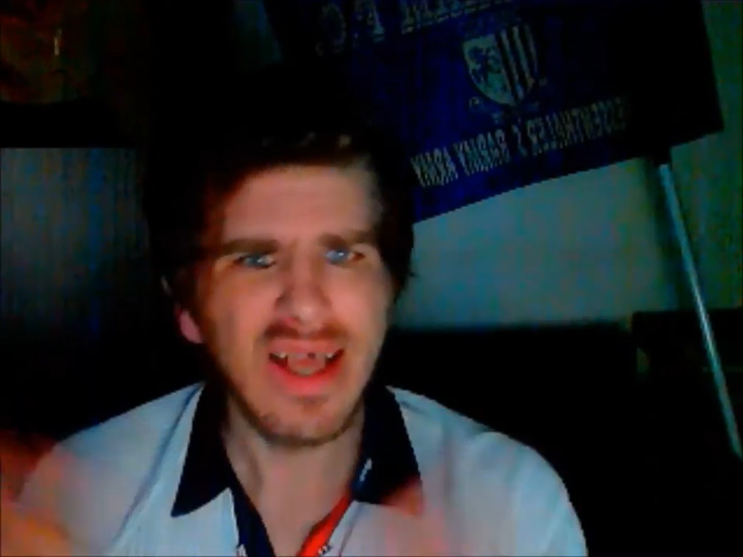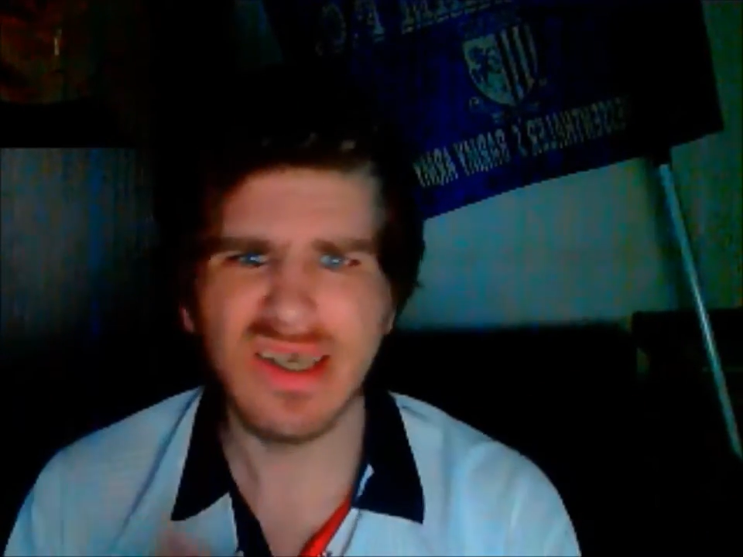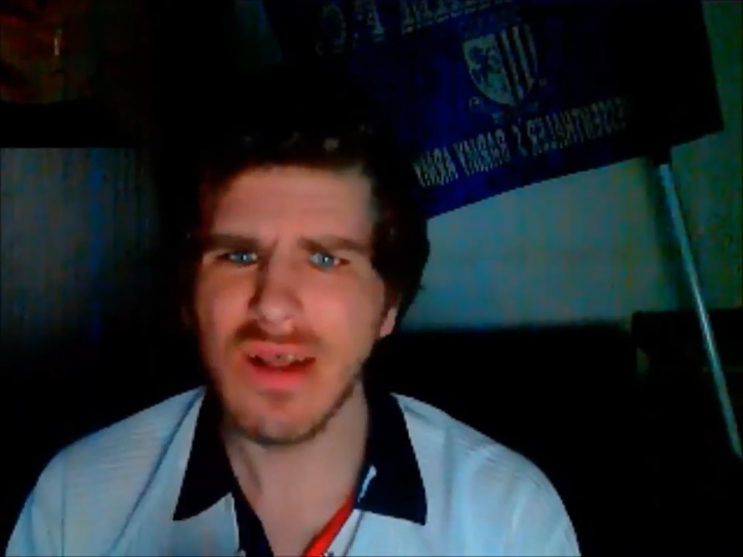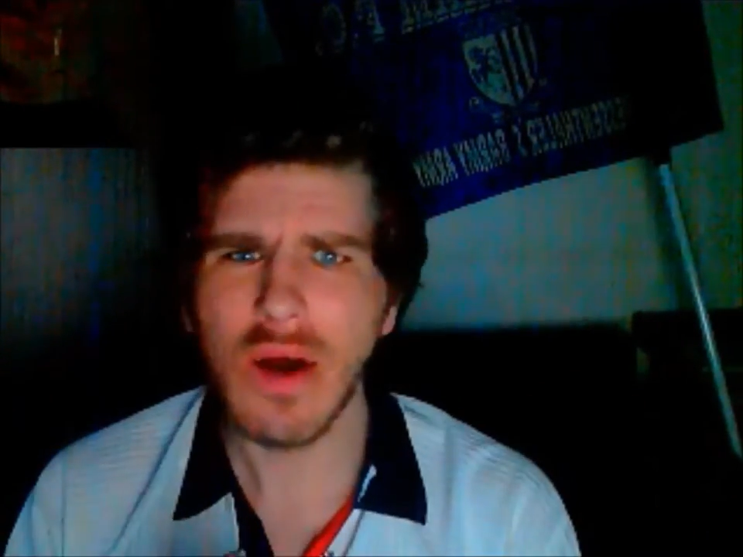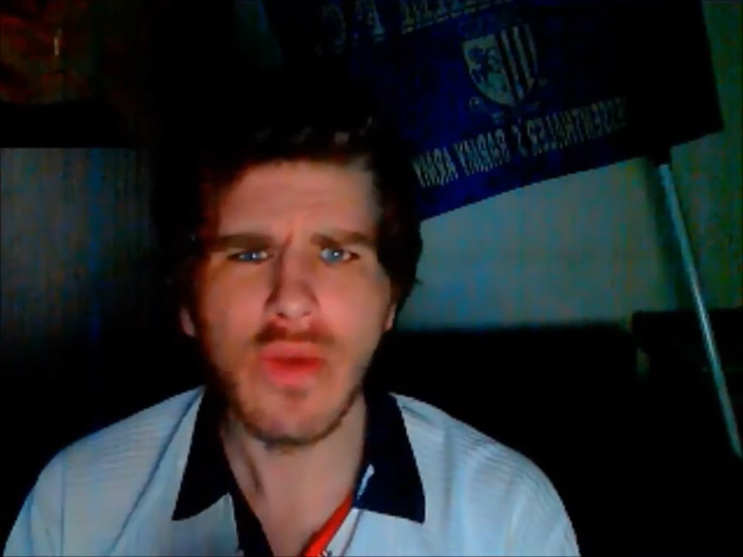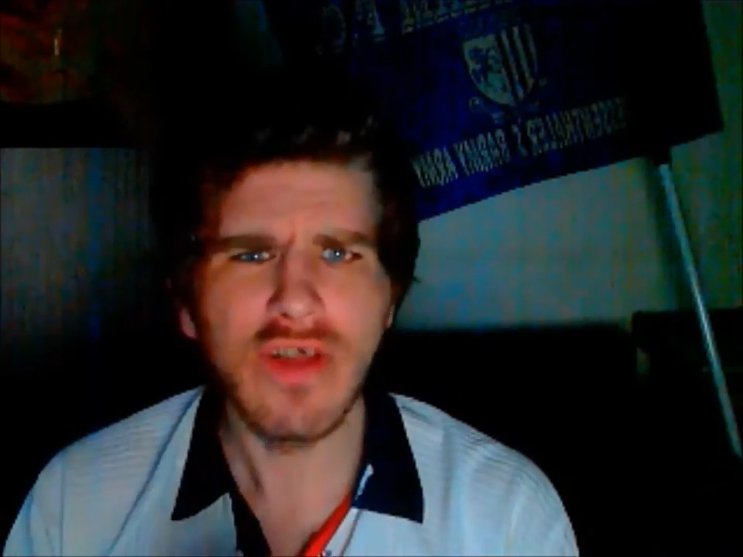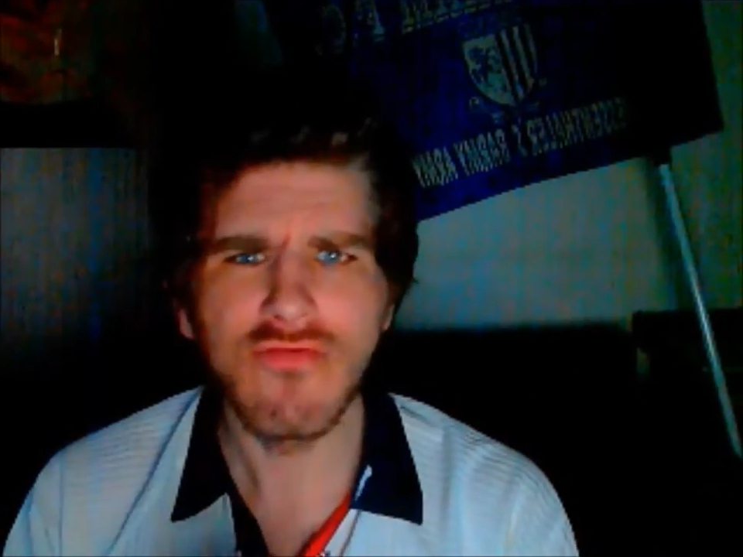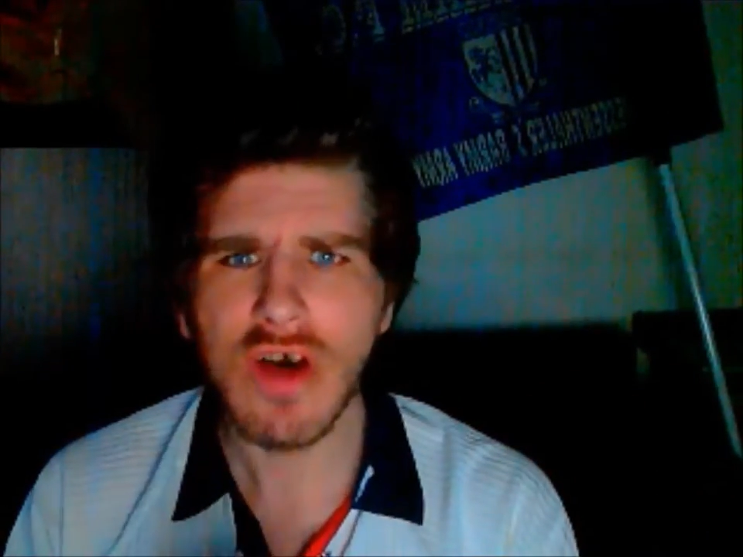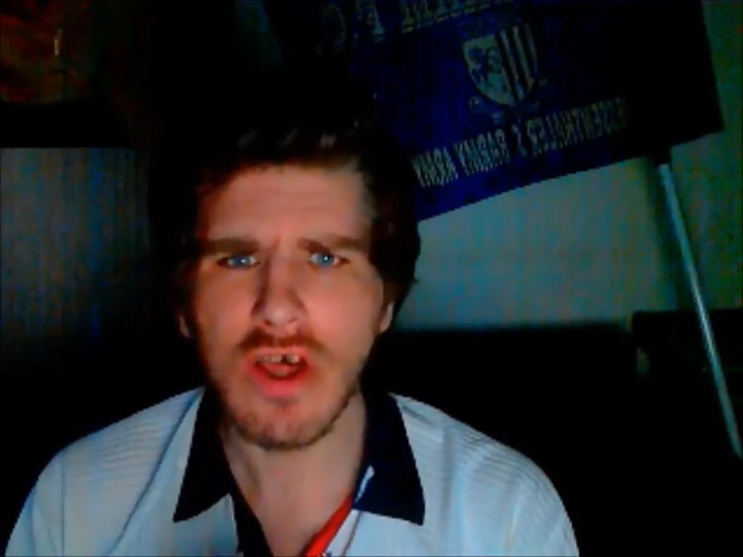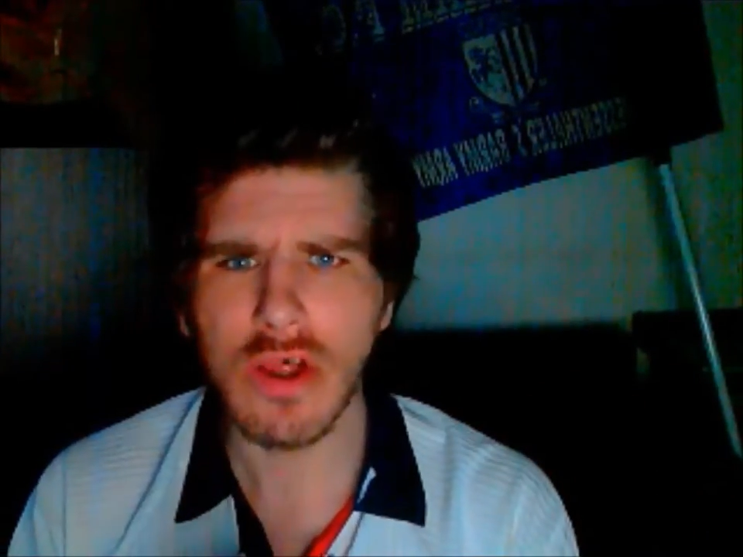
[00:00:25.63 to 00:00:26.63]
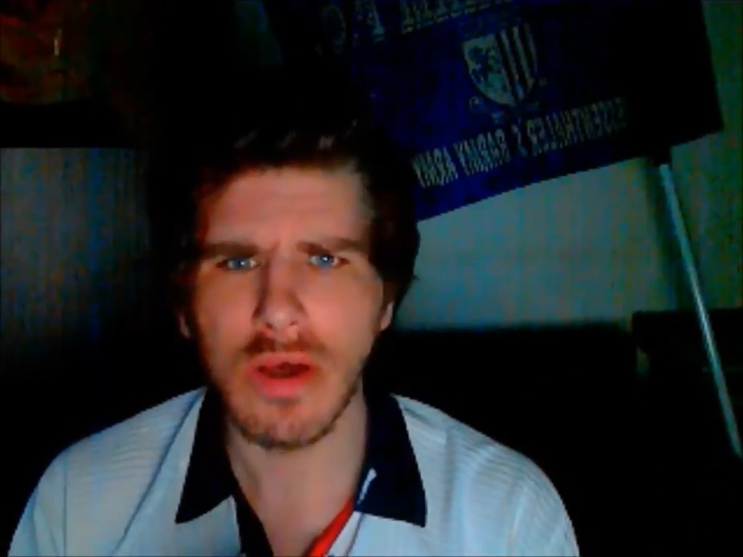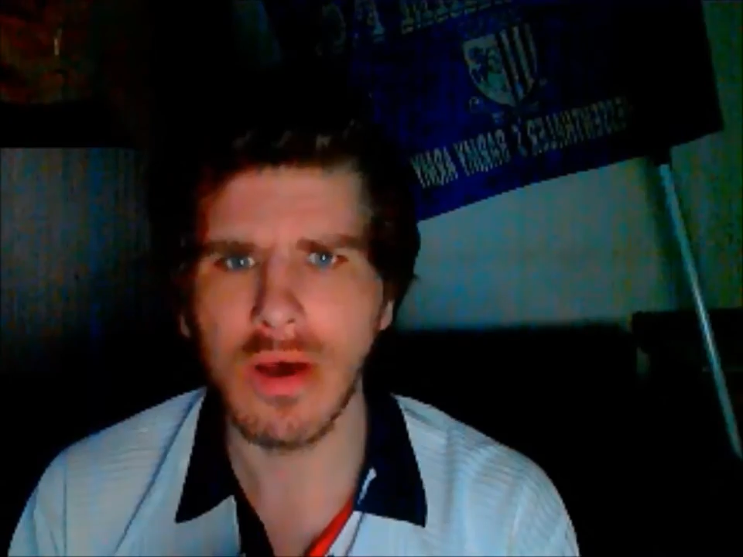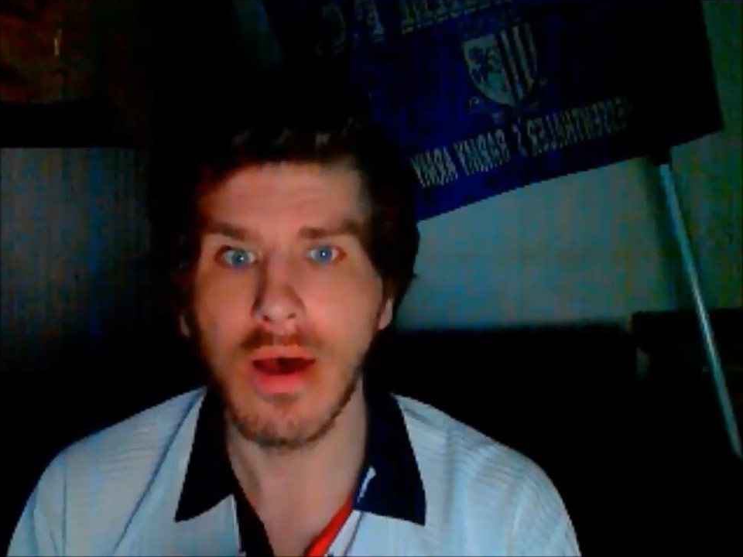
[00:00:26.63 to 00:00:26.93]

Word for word: start with Russia.